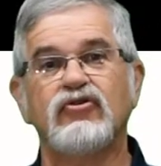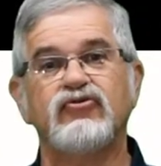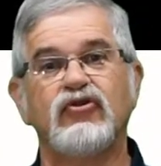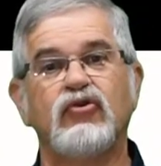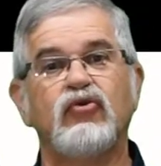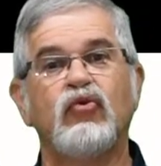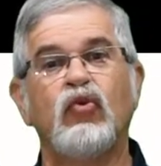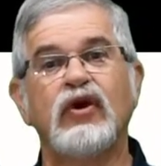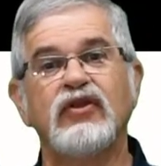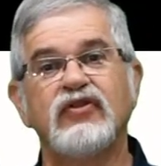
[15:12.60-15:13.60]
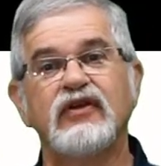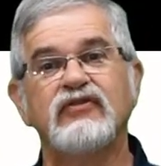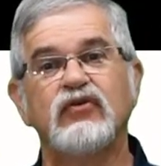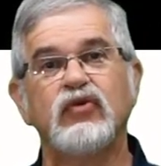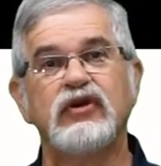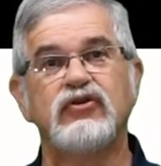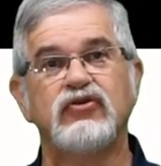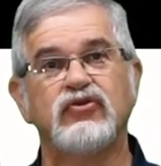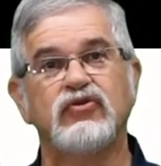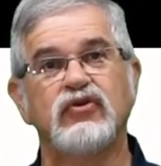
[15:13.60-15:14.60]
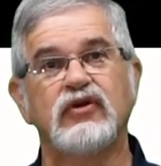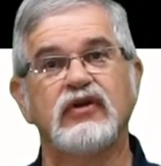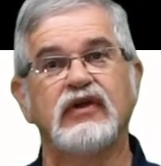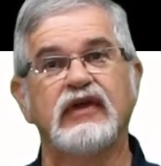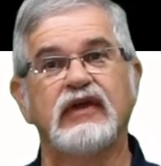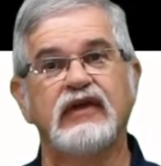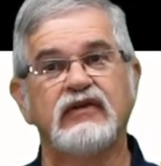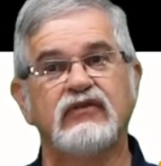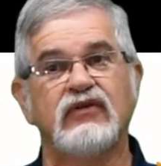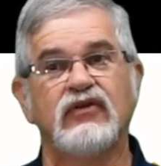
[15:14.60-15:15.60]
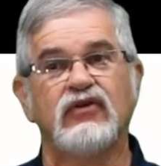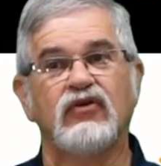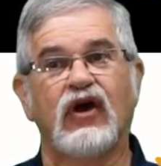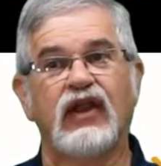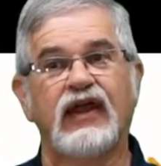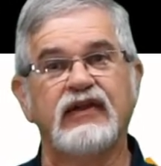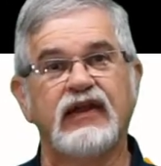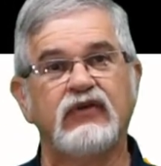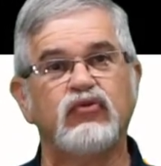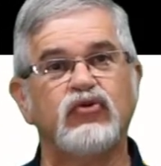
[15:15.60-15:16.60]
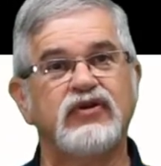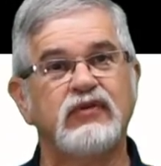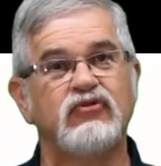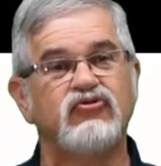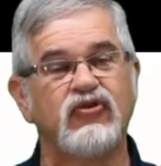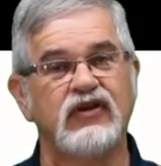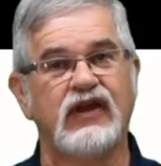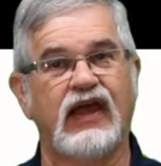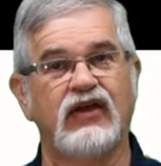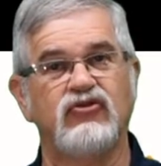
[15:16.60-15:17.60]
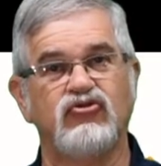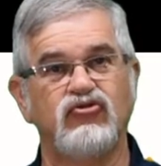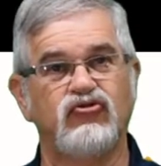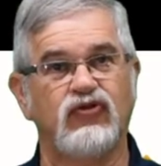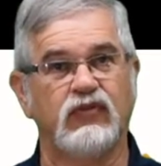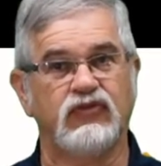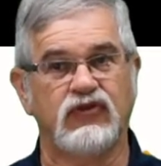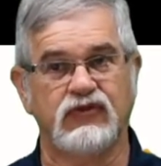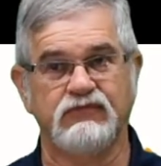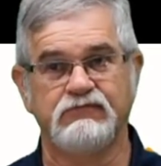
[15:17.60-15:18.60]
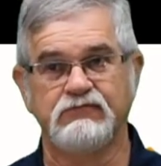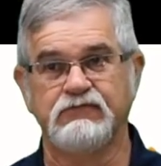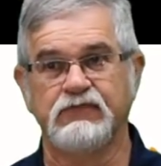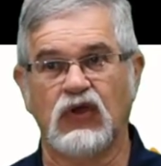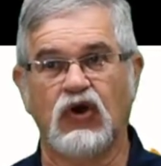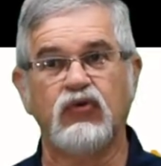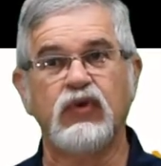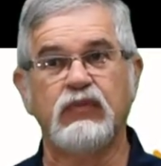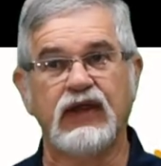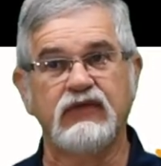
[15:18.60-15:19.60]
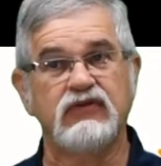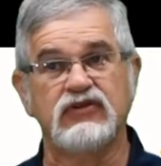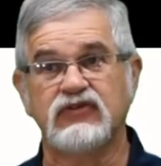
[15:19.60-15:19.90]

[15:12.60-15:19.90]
So one of the things that we do is a lot of times we're demonstrating how to do something, or we might even